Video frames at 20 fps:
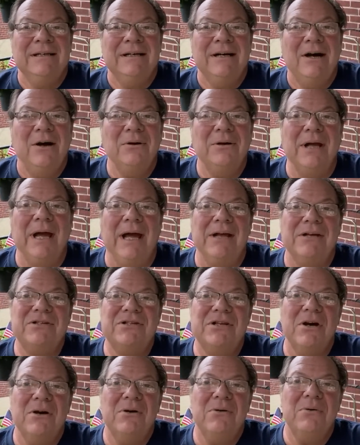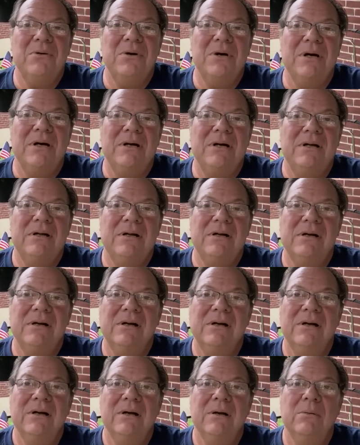Okay, so
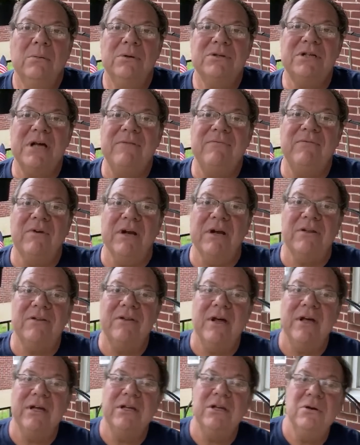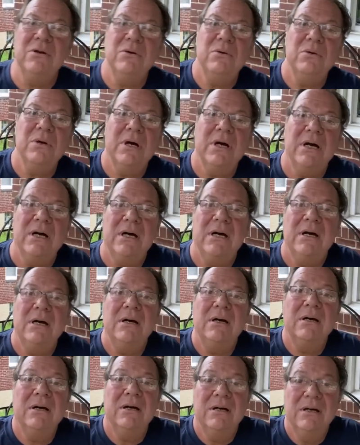was that funny? Thank you.
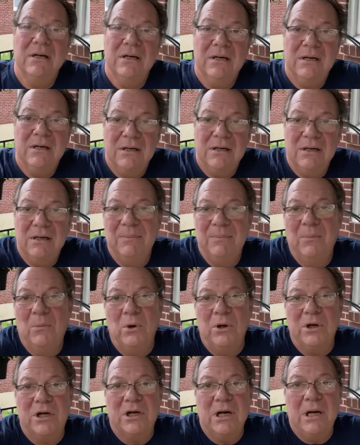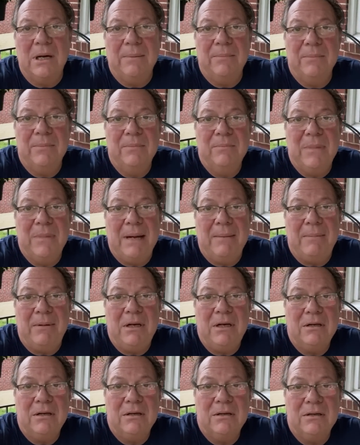More to come, maybe.
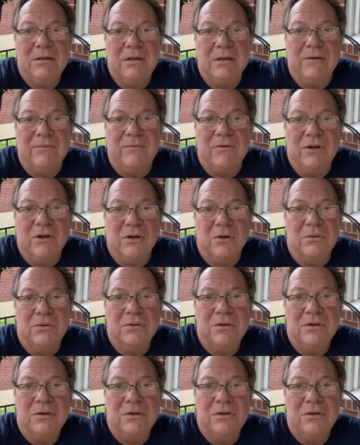You never know.